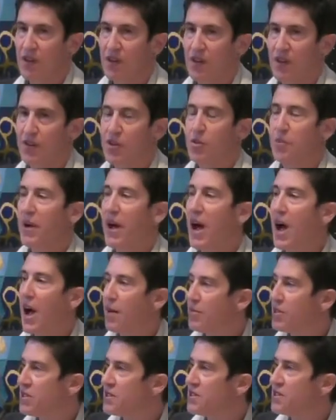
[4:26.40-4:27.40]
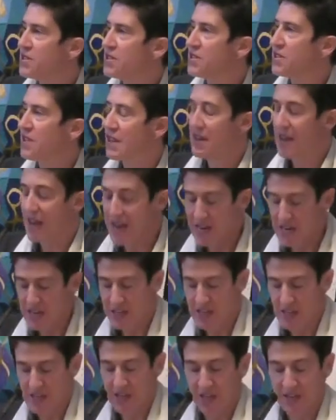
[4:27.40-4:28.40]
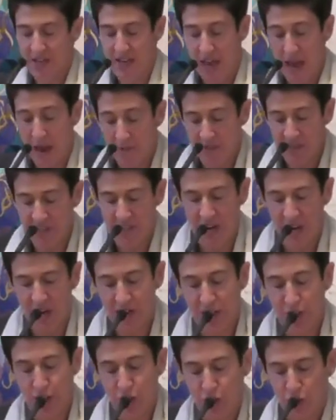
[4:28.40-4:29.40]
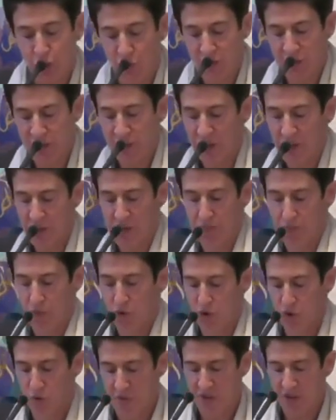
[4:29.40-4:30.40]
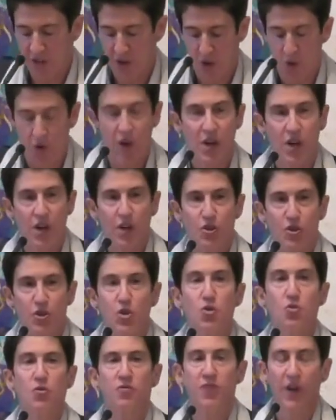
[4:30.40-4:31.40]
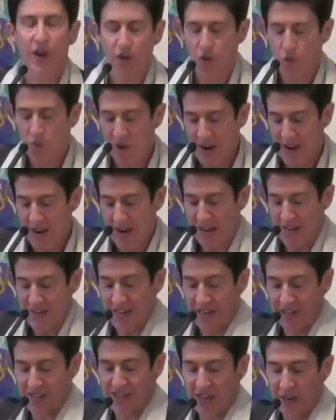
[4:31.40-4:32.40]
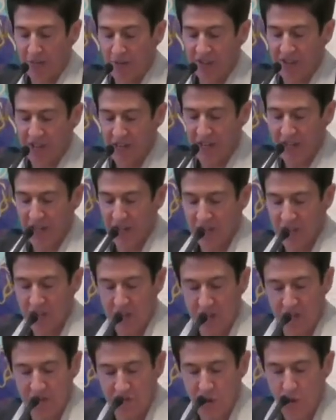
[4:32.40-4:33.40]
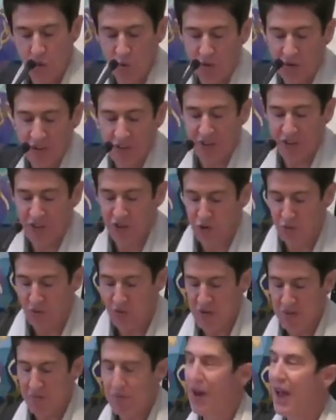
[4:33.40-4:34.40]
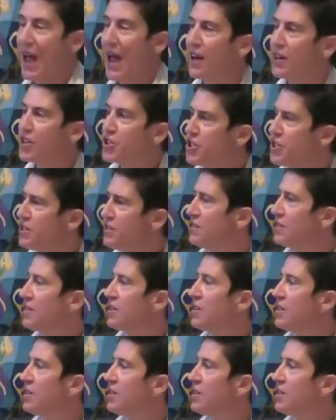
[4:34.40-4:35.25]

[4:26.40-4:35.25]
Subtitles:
Are the Bahamas and Haiti and the Amazon and Katrina and Puerto Rico too far away and not simultaneous enough to warrant extreme action?